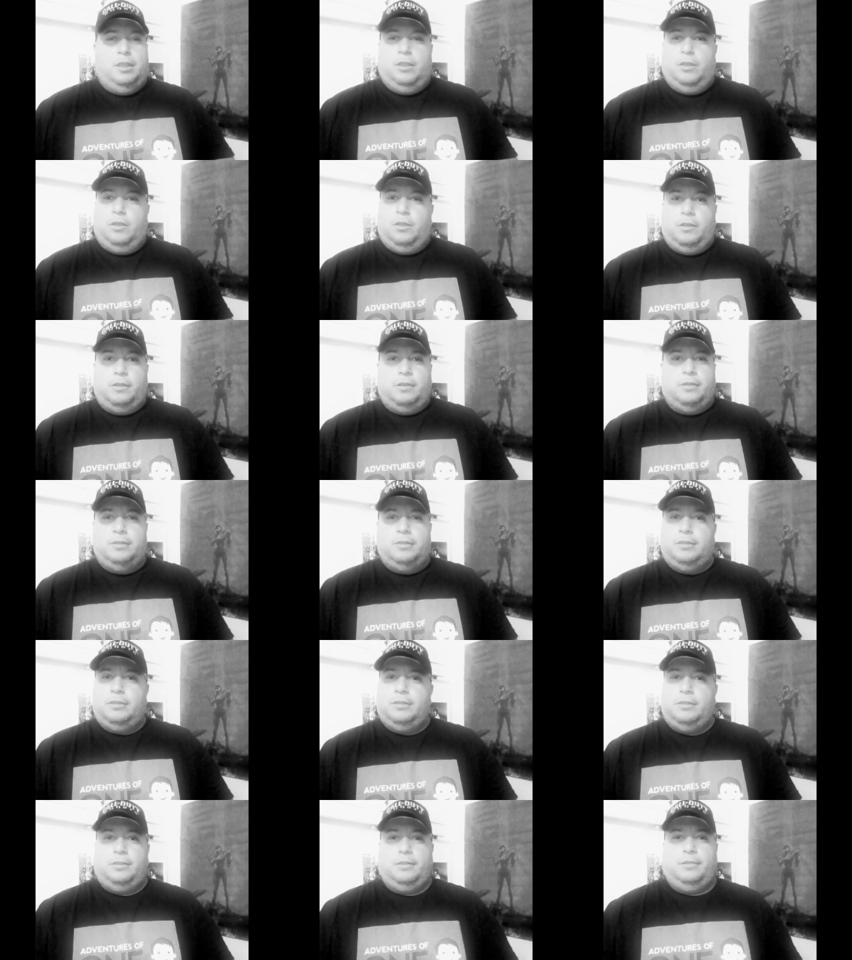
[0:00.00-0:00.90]
Oh,
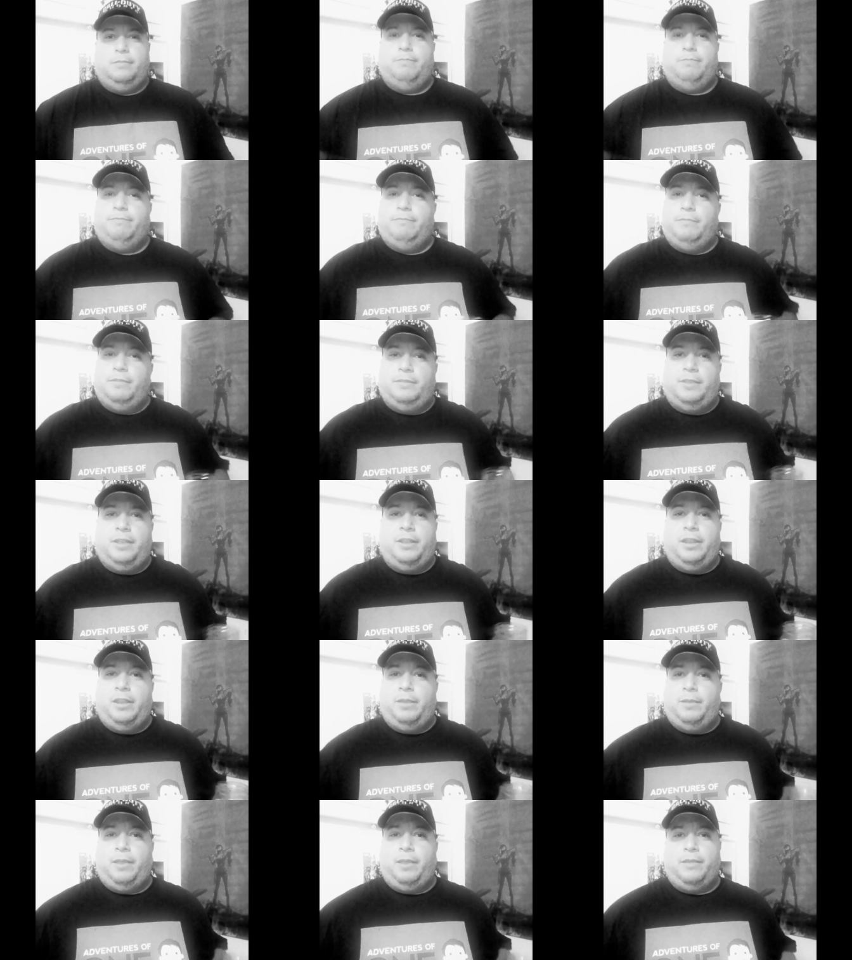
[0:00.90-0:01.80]
sad
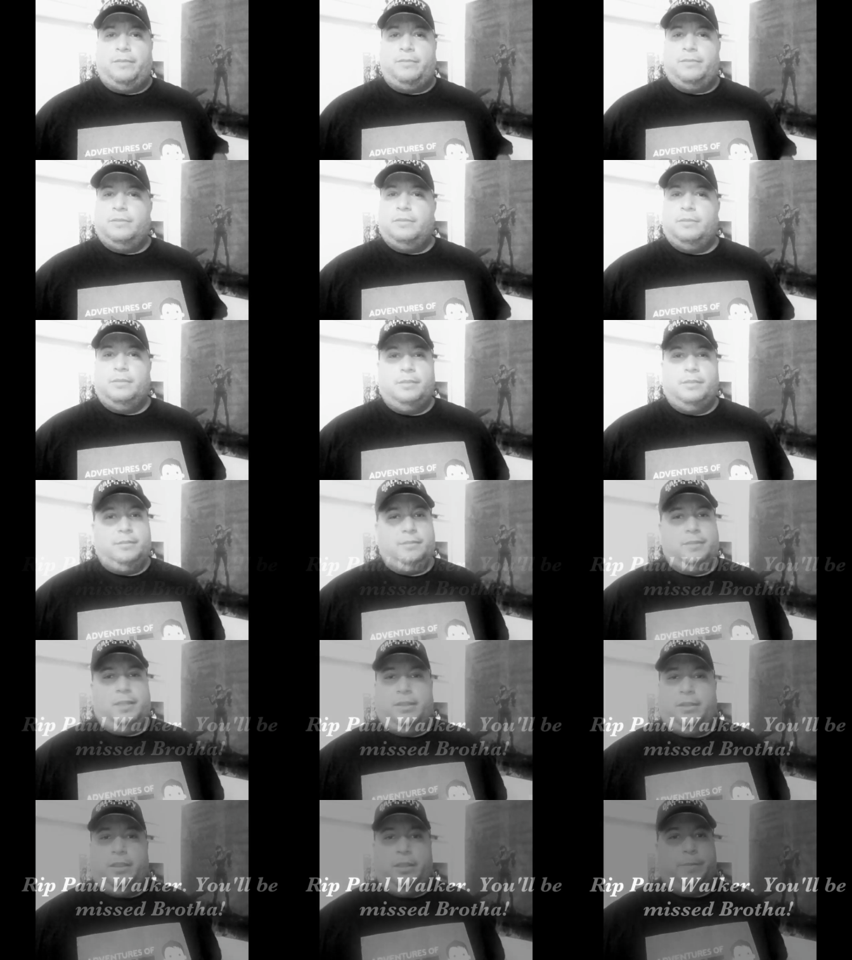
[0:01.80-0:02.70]
day, guys.
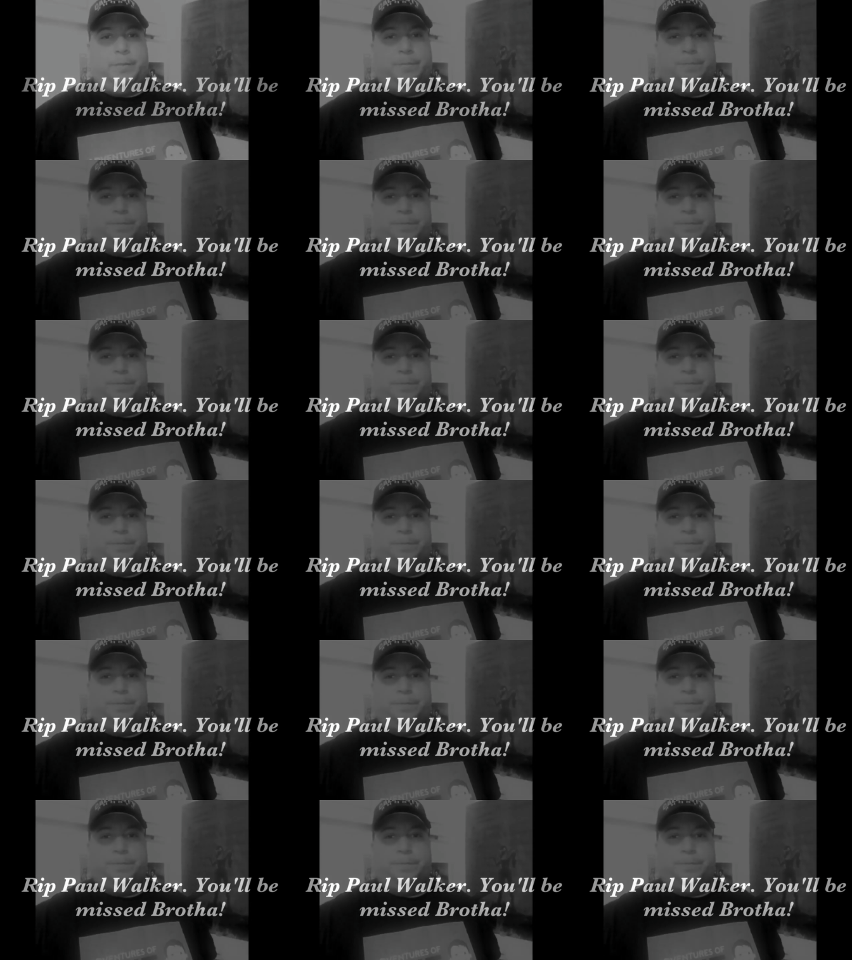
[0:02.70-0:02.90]
Sad day.